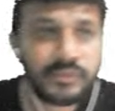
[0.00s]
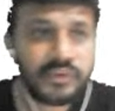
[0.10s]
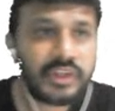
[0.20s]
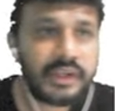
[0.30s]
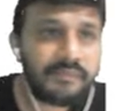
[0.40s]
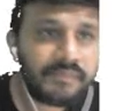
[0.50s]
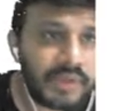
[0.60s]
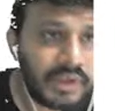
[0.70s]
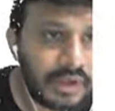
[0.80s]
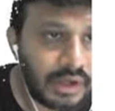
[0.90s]
See,
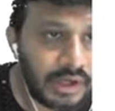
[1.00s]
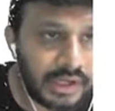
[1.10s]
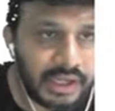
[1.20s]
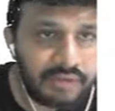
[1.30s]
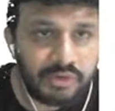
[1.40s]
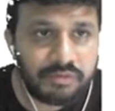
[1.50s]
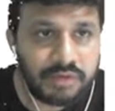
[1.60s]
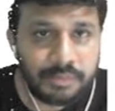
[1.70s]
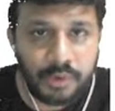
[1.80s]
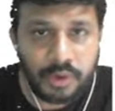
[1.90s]
I gave you
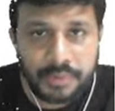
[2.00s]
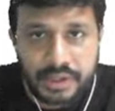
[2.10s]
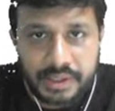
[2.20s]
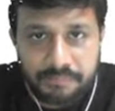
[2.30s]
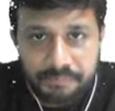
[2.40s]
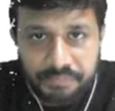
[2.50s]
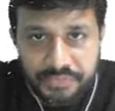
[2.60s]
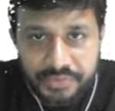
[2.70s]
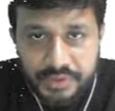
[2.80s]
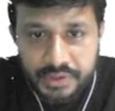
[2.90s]
one property,
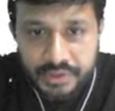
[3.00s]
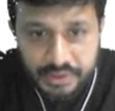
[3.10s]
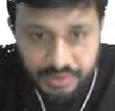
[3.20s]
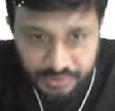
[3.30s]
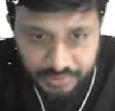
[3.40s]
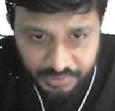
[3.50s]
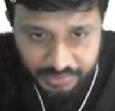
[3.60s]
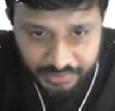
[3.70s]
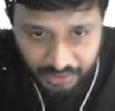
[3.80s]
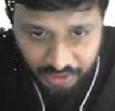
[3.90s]

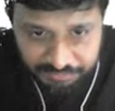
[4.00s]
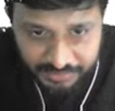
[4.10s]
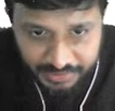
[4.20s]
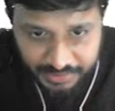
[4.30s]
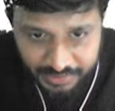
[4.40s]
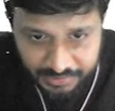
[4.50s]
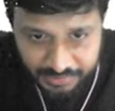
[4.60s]
del of kn.